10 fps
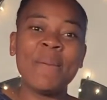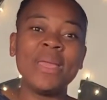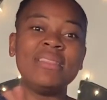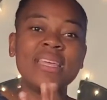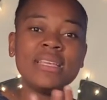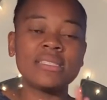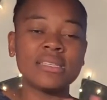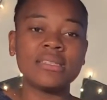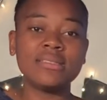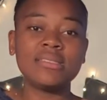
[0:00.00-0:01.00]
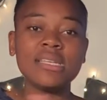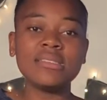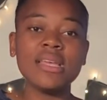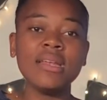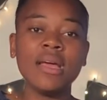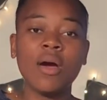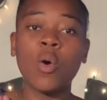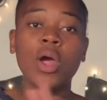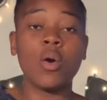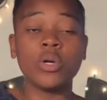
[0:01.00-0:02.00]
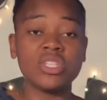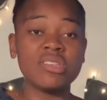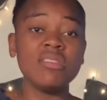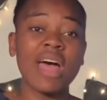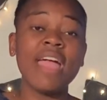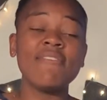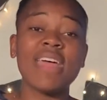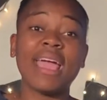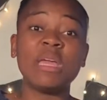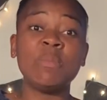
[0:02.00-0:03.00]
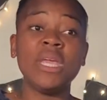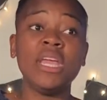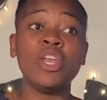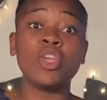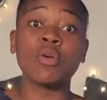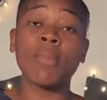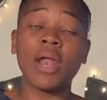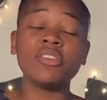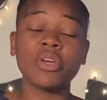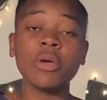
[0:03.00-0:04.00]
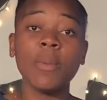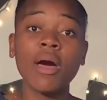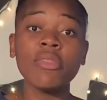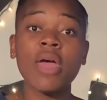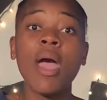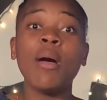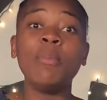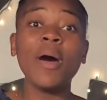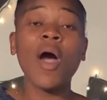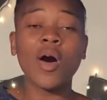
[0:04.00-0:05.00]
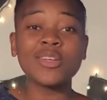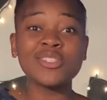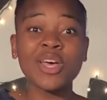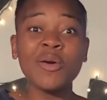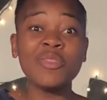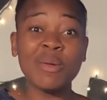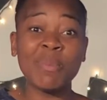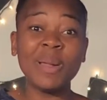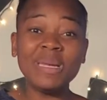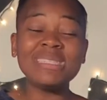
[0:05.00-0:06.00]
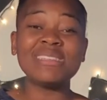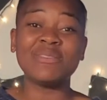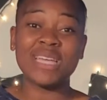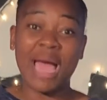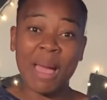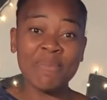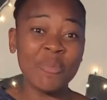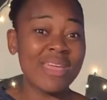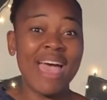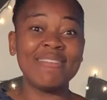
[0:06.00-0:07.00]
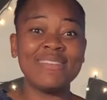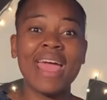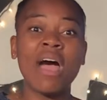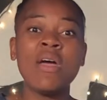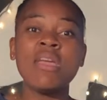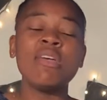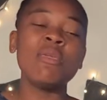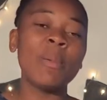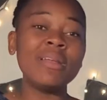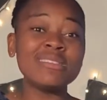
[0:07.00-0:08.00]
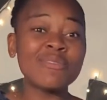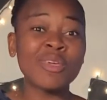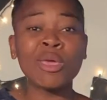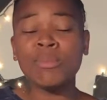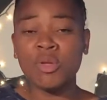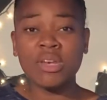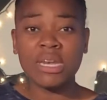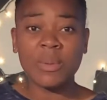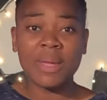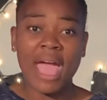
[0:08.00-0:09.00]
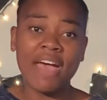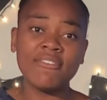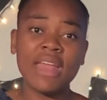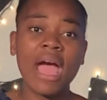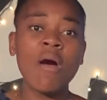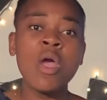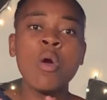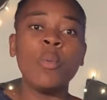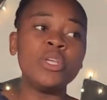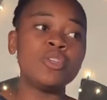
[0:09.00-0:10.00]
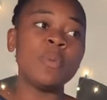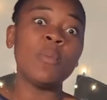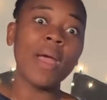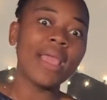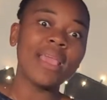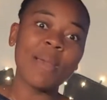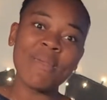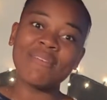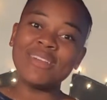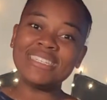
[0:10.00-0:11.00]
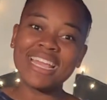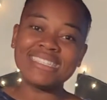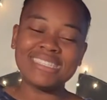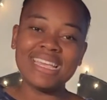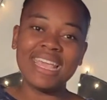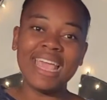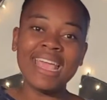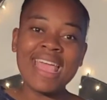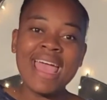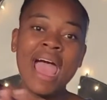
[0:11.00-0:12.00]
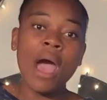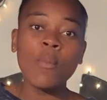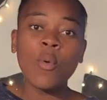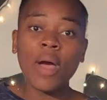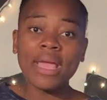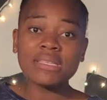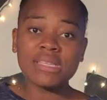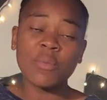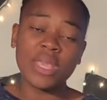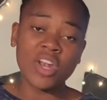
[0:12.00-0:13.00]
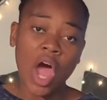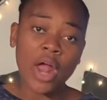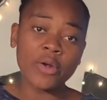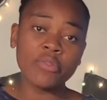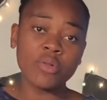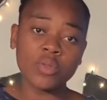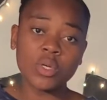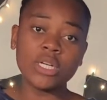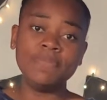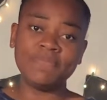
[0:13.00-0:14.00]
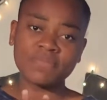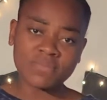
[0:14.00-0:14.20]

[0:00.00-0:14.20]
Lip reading: in this season or just in life, that can mean your monetary wealth, but also the abundance of time we have now, the abundance of community we have now. We should be waking up every day seeking ways that we can honor the Lord